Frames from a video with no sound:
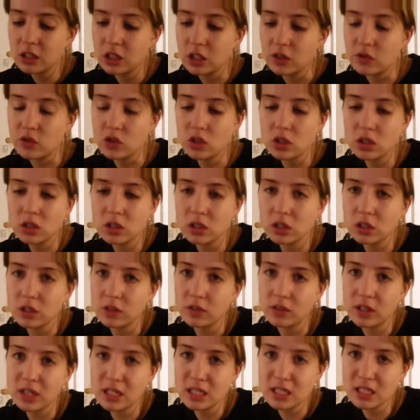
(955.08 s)

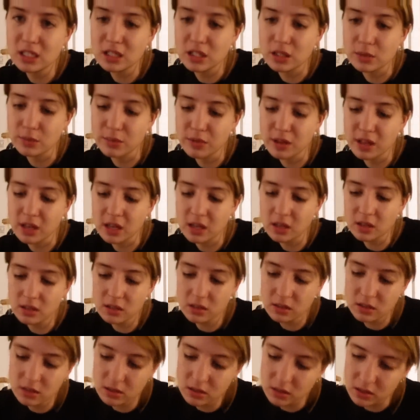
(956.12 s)
You're eating something.
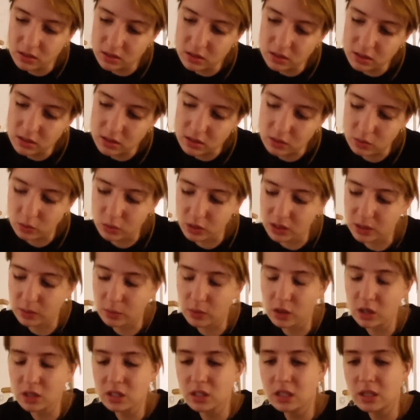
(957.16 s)
I don't know what that
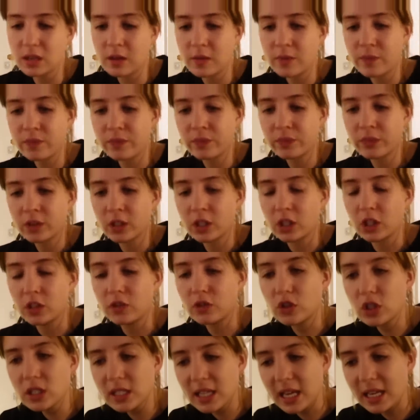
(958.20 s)
was. You've
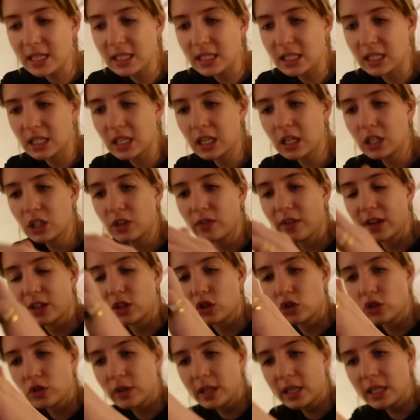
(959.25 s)
just had dinner, you've had
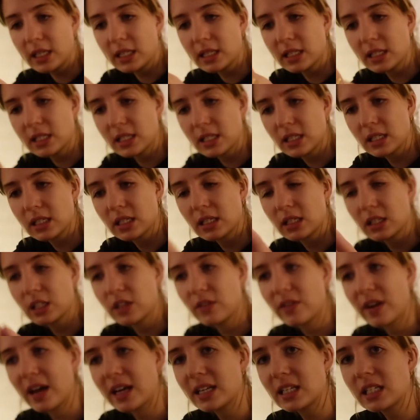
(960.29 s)
treats,
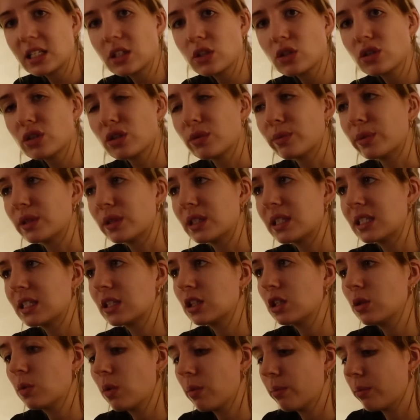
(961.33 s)
you've had it all, but still
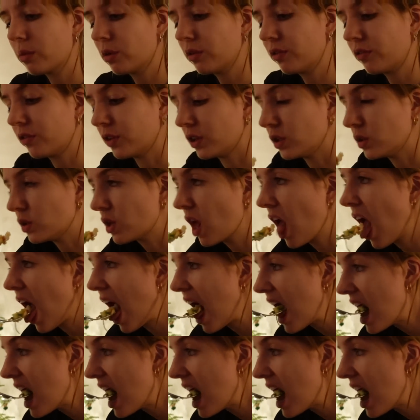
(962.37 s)
you want more food.